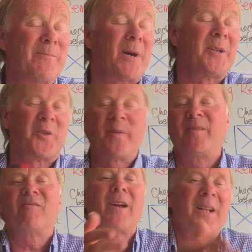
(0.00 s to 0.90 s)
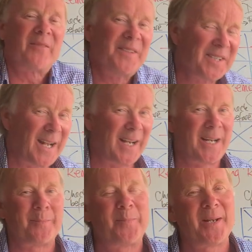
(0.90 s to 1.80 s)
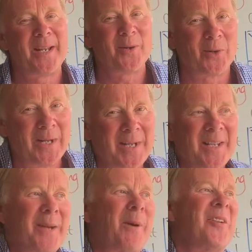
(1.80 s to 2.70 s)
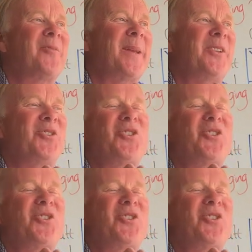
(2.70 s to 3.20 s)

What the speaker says: It might not have been relevant to their company, or there might have been